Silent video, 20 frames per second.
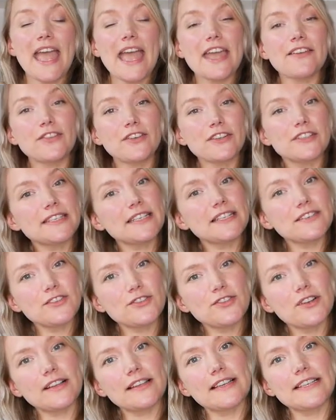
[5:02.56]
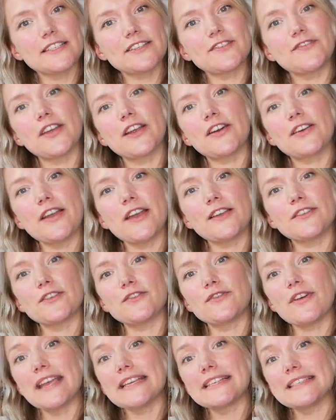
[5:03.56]
If you're still struggling to figure out
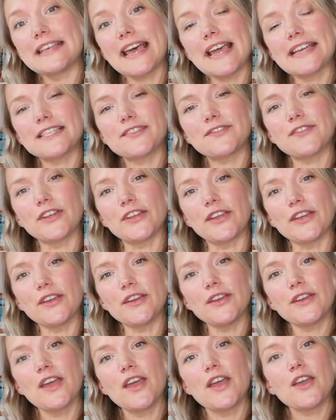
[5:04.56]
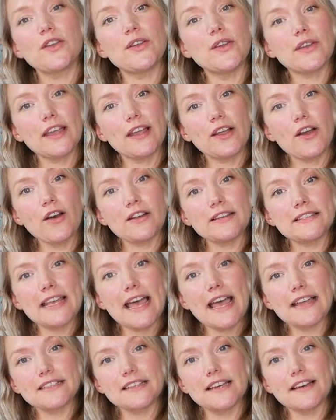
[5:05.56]
the right size for you, you can
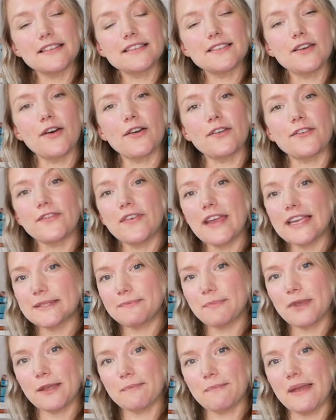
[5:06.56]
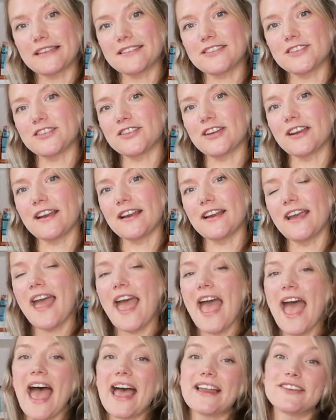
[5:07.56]
contact us on Facebook Messenger,
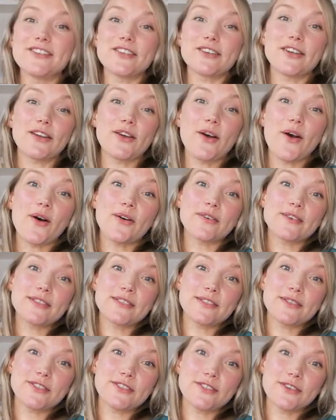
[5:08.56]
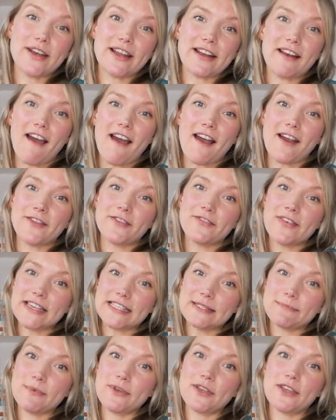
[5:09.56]
and you can also join our
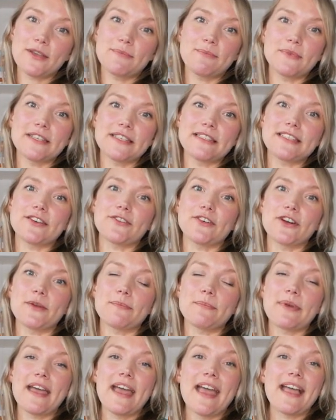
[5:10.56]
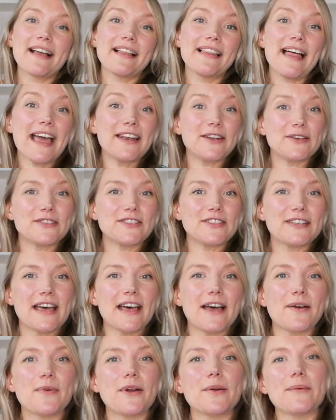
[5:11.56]
Facebook community group, Clan
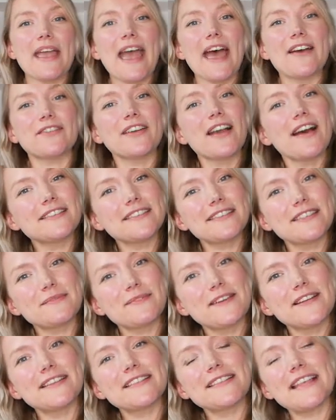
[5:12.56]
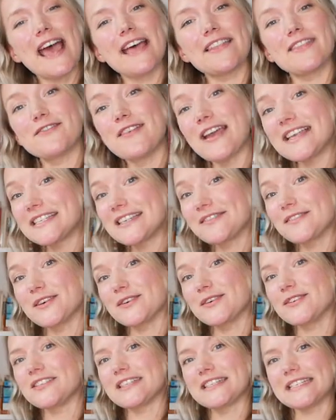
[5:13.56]
Oscha, where we have customers and the rest of the
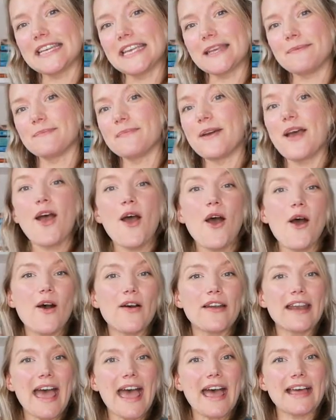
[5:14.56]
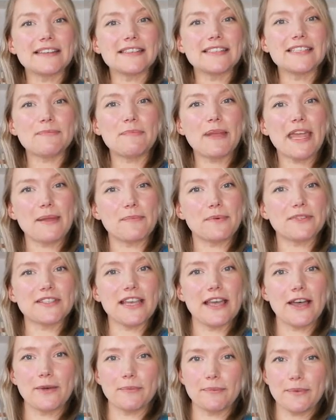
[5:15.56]
Oscha team on hand to be able
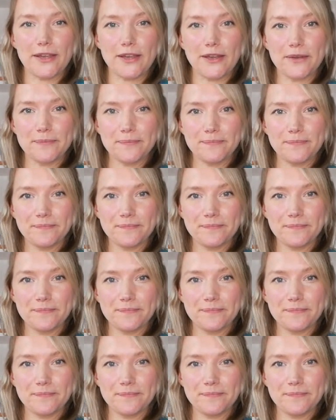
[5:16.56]
to help you.